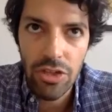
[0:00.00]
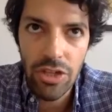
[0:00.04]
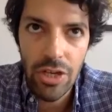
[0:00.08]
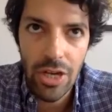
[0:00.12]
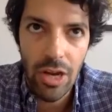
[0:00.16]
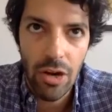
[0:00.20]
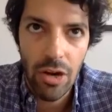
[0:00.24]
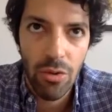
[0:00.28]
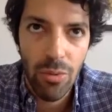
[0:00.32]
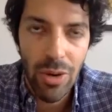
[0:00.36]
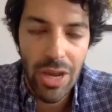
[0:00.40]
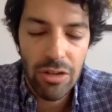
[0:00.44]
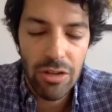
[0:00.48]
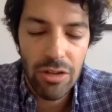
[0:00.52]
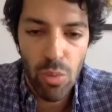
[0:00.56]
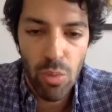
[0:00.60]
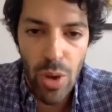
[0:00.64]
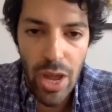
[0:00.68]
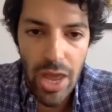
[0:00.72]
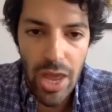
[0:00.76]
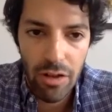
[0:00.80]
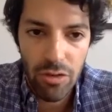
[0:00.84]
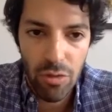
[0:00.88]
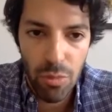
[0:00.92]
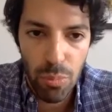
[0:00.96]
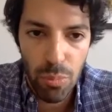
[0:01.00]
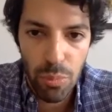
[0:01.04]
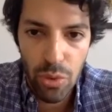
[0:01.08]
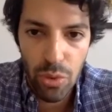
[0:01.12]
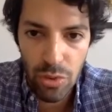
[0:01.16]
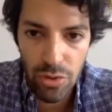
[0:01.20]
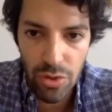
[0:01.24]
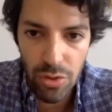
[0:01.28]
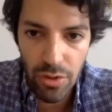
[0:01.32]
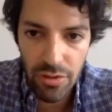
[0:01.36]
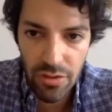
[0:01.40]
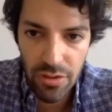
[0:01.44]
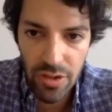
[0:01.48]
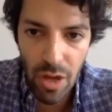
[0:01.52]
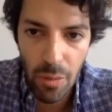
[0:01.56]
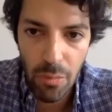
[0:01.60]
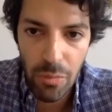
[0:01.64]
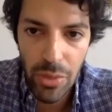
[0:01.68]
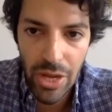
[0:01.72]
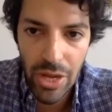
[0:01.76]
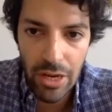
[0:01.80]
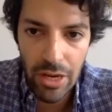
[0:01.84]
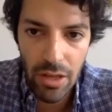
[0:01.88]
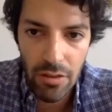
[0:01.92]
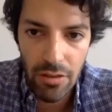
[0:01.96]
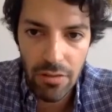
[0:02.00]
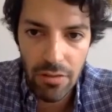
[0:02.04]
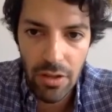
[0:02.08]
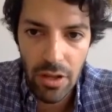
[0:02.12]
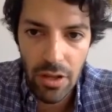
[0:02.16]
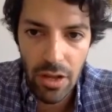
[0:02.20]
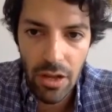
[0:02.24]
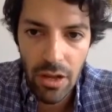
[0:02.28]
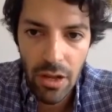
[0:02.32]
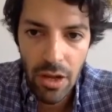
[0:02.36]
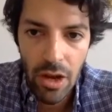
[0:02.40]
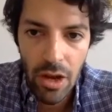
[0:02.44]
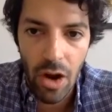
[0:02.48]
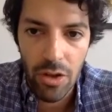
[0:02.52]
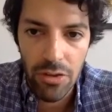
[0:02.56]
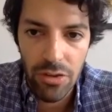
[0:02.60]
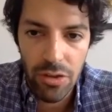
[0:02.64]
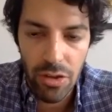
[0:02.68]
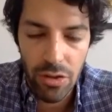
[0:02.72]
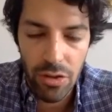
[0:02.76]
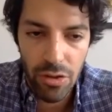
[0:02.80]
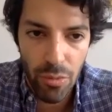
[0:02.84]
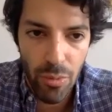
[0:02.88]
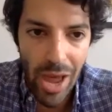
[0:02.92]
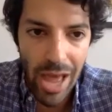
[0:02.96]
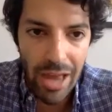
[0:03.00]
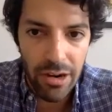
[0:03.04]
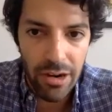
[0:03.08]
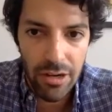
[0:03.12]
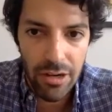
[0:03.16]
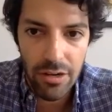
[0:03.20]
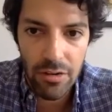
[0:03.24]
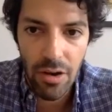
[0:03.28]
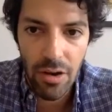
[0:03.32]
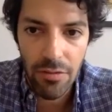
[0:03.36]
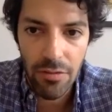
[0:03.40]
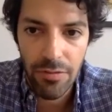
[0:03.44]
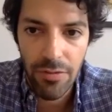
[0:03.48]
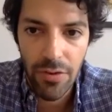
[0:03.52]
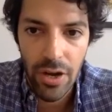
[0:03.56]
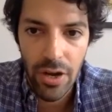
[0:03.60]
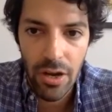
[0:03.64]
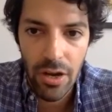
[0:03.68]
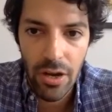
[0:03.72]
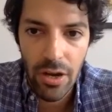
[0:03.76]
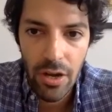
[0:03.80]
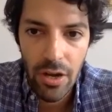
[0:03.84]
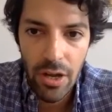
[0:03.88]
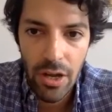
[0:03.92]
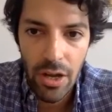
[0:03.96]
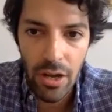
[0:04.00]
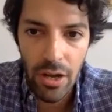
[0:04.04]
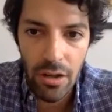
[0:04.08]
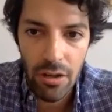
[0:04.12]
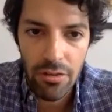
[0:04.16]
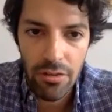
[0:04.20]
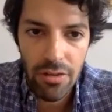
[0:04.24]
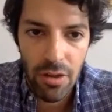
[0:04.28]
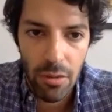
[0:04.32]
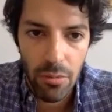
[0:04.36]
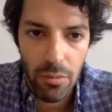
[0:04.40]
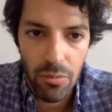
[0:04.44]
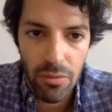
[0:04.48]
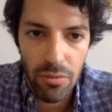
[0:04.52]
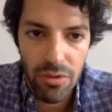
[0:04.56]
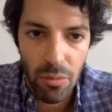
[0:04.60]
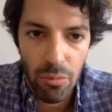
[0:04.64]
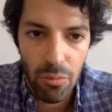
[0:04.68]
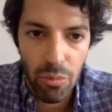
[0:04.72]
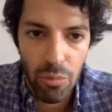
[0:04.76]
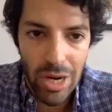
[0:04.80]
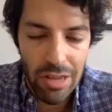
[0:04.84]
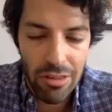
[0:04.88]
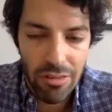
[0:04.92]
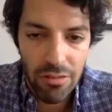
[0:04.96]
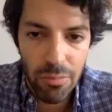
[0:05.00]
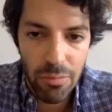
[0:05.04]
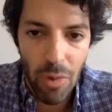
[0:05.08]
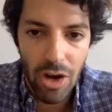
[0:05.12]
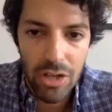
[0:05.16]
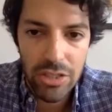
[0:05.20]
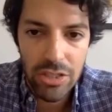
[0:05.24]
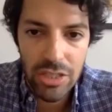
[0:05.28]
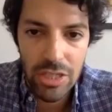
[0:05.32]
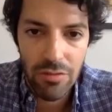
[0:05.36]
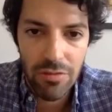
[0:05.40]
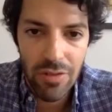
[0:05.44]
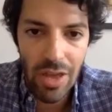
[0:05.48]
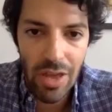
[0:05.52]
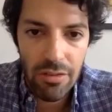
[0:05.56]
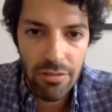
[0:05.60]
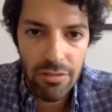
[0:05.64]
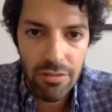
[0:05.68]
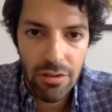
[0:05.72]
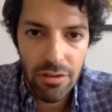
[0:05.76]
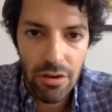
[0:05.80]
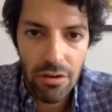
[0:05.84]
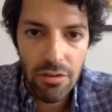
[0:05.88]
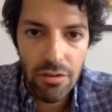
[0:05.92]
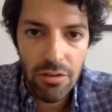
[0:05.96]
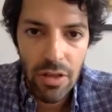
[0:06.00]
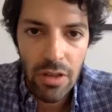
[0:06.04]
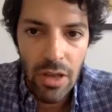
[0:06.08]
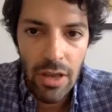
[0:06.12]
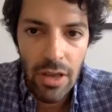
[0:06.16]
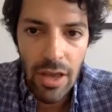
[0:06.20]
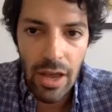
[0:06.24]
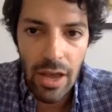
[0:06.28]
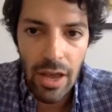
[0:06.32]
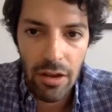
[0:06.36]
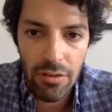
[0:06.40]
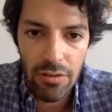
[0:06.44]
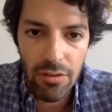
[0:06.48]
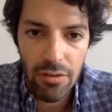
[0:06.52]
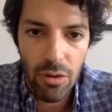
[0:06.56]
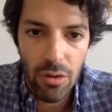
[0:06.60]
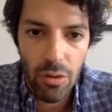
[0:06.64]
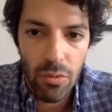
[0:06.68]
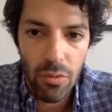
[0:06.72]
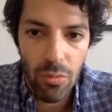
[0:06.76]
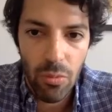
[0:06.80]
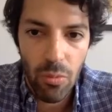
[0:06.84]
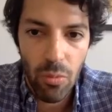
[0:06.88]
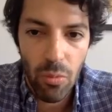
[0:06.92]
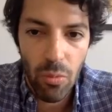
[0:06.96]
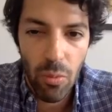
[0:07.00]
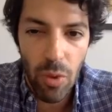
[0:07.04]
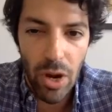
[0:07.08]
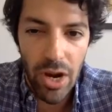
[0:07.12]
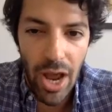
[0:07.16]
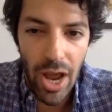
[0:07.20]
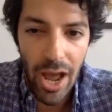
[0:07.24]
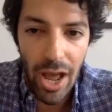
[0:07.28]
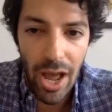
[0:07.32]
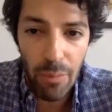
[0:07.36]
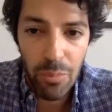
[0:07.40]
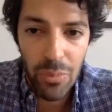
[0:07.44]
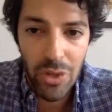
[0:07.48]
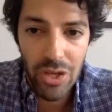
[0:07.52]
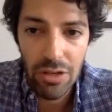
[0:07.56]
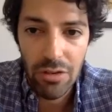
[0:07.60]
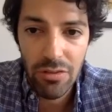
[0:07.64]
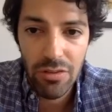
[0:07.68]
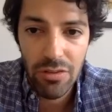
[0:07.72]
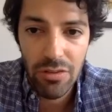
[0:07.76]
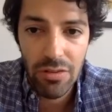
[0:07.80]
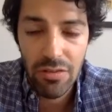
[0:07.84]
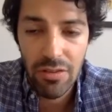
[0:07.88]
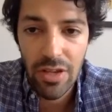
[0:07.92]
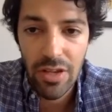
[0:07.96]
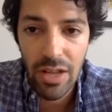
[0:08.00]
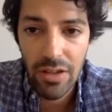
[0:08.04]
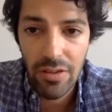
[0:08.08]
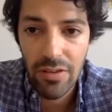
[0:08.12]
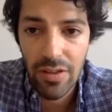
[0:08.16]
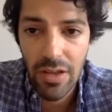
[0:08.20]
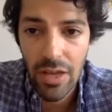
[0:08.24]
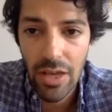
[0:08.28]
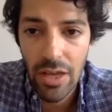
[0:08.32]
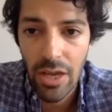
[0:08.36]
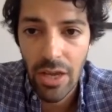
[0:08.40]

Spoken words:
usually a great way to put those companies under the radar of some really smart investors. And so what happens is that